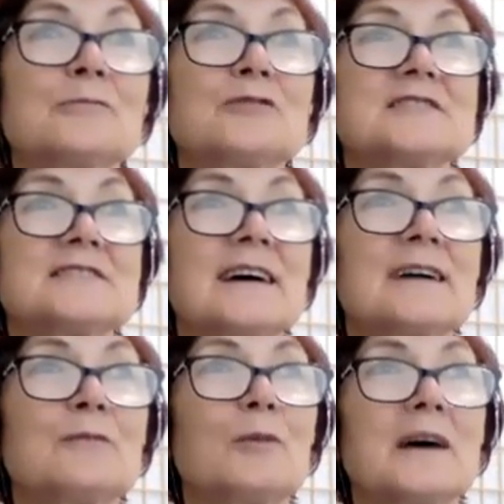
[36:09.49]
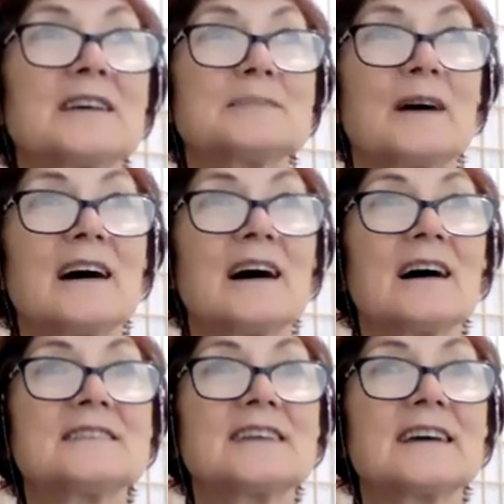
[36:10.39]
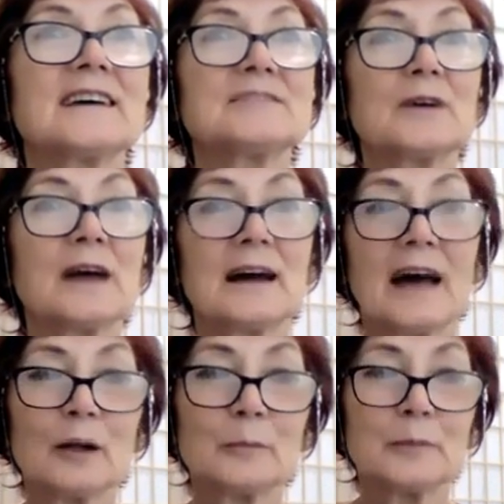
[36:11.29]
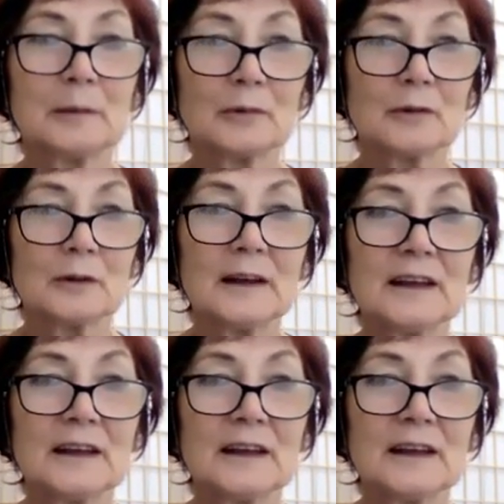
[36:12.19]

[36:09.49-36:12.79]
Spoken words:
would say what makes my heart sing is when I help people.